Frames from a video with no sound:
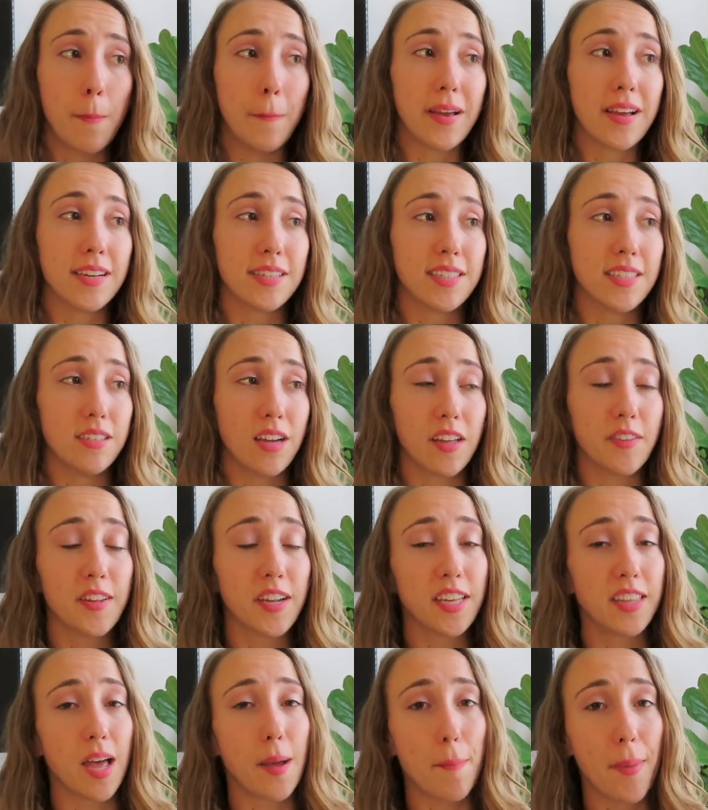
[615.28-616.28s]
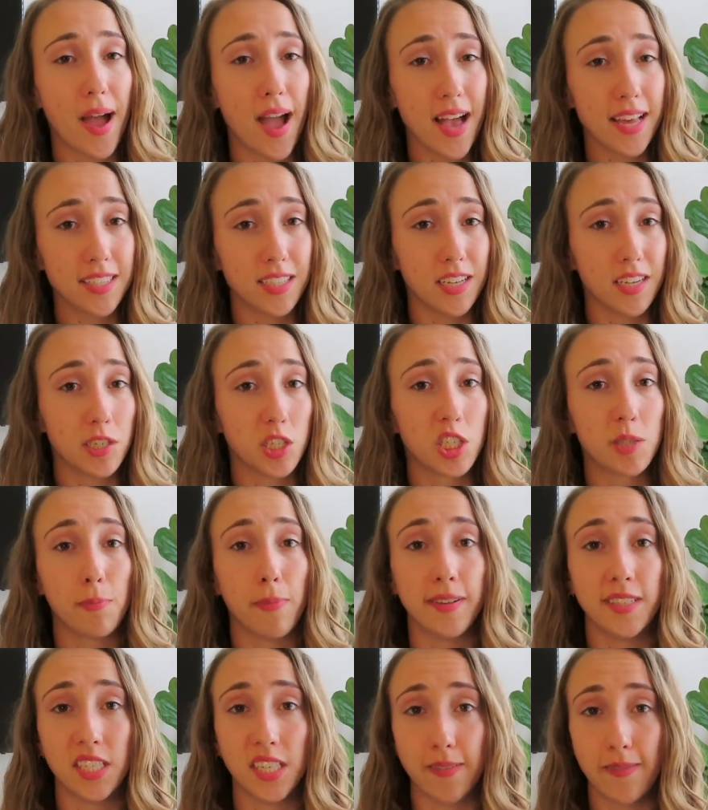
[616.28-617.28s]
because nothing in that passage
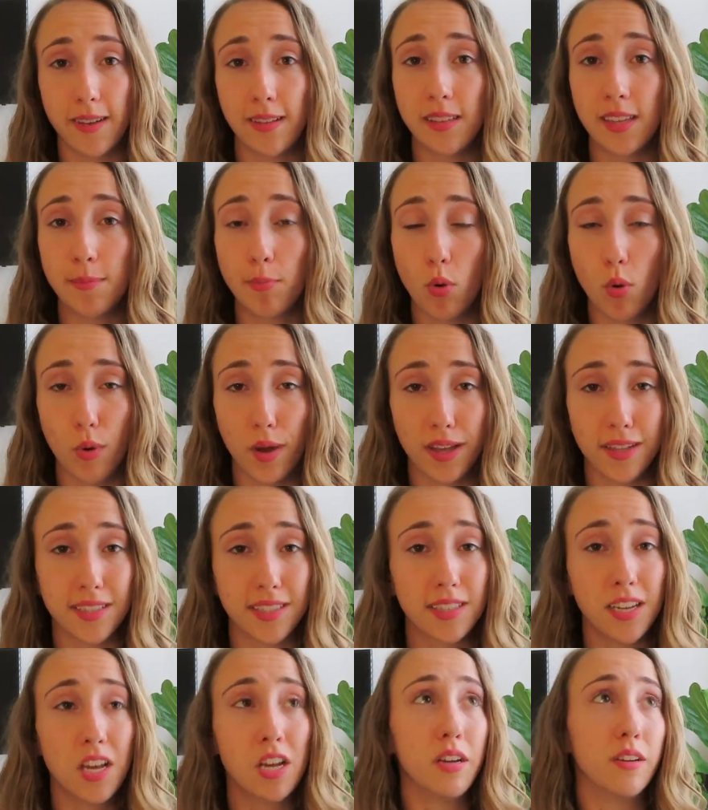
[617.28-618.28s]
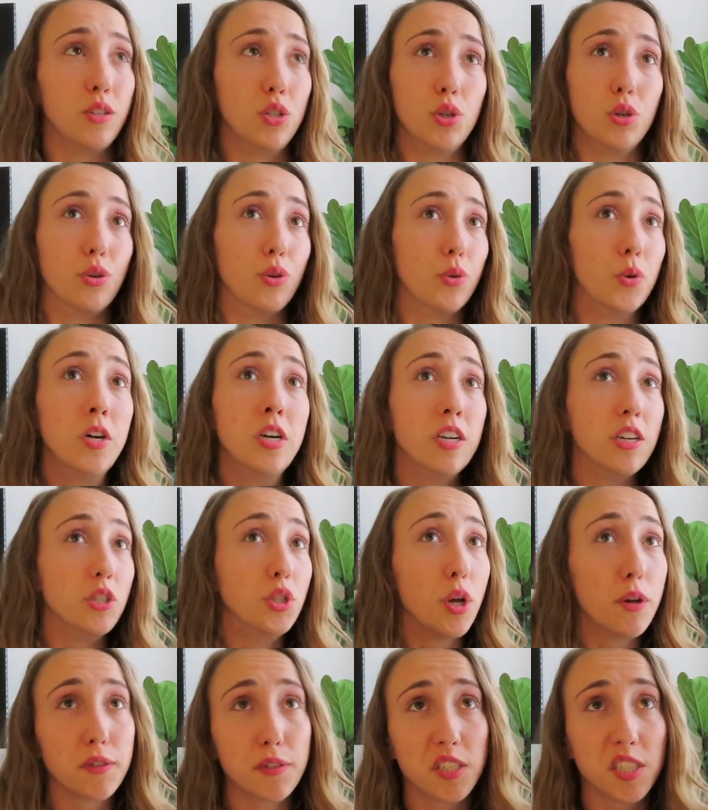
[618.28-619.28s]
specifically points to
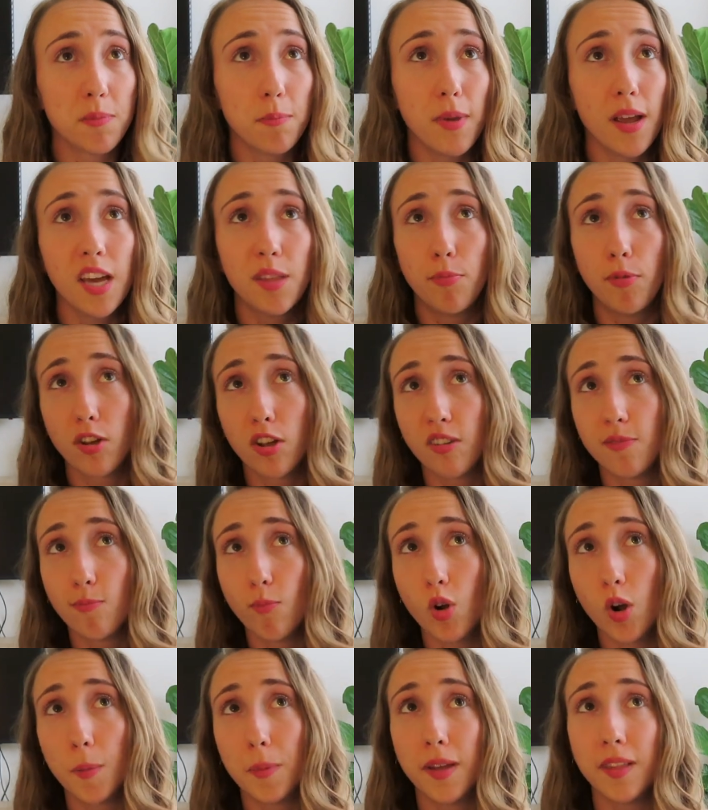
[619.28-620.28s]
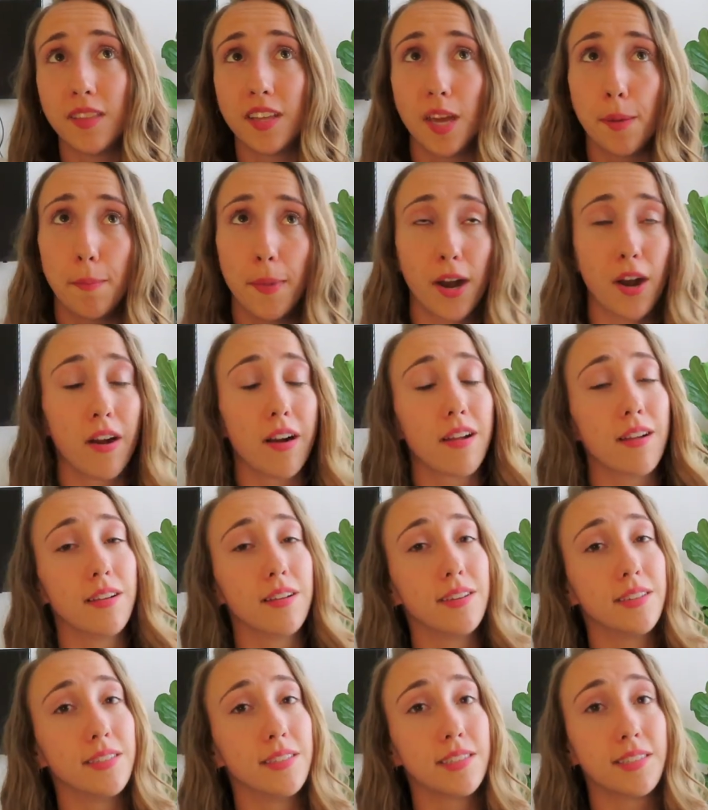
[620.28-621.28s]
Joseph Smith, Book of Mormon, the
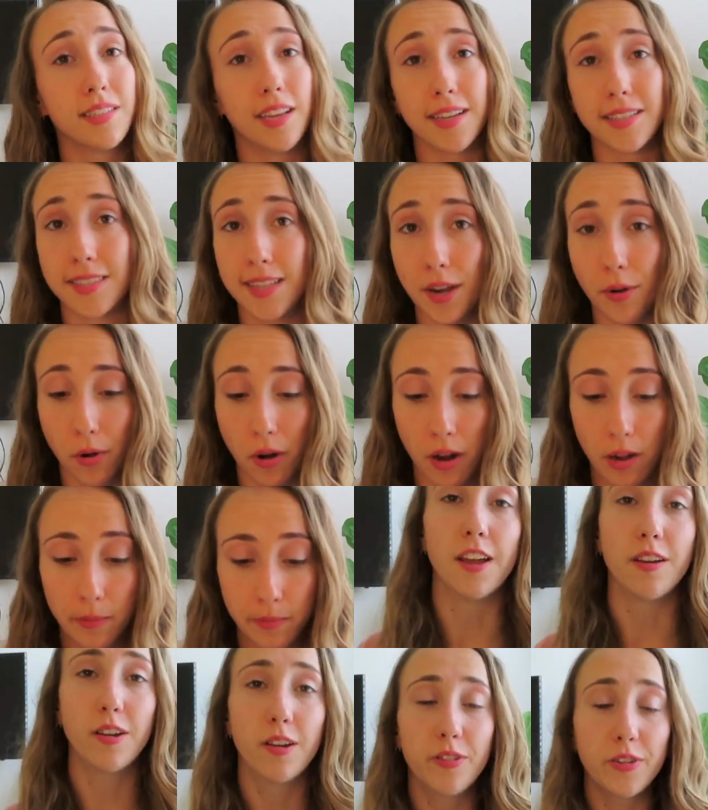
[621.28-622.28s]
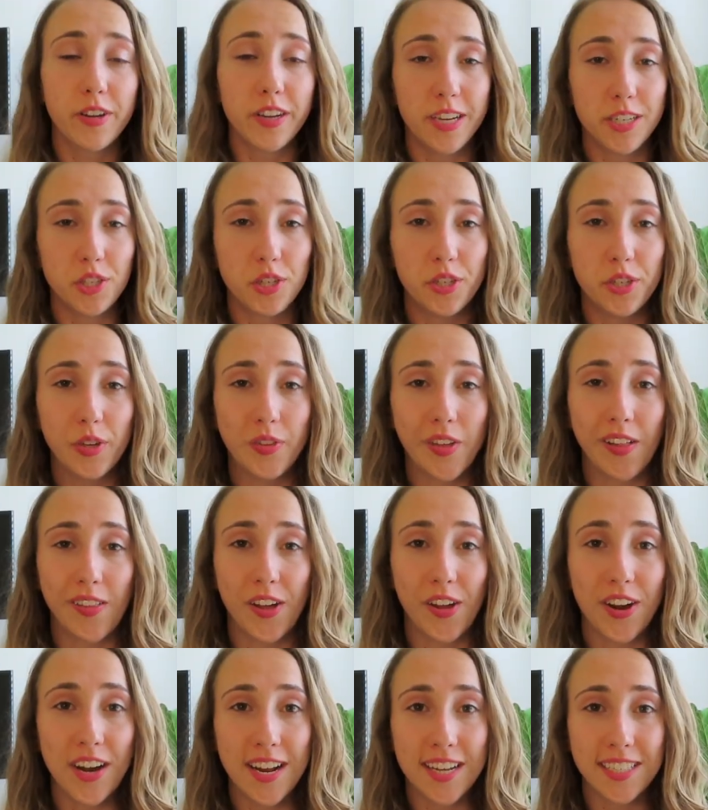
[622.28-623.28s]
Americas, etc. Another issue that
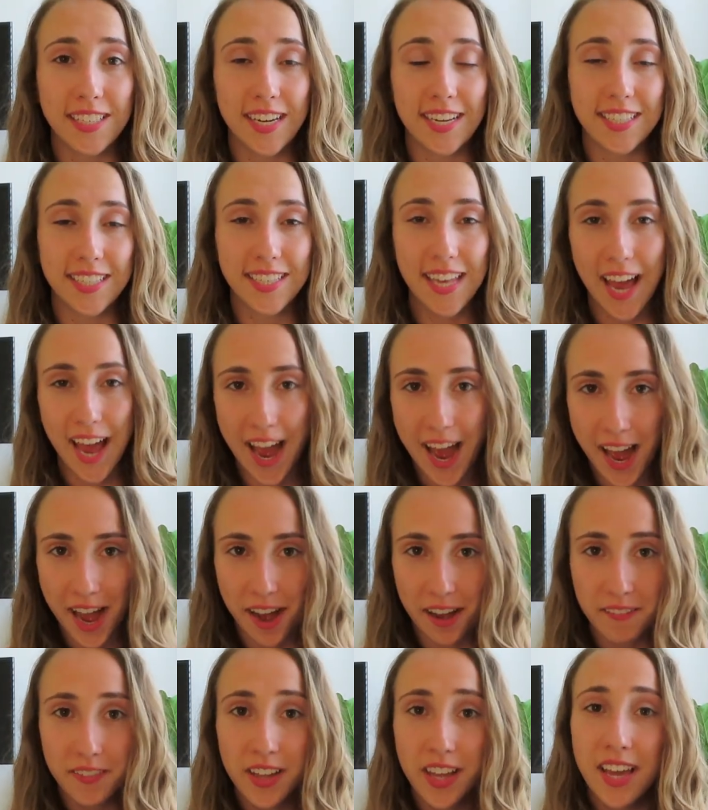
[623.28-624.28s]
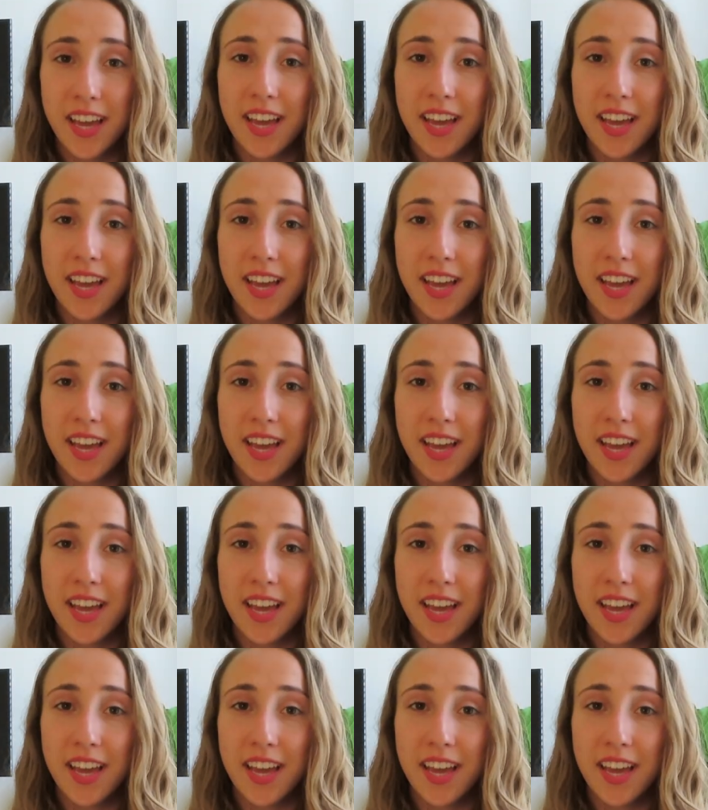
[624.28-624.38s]
Latter-day Saints have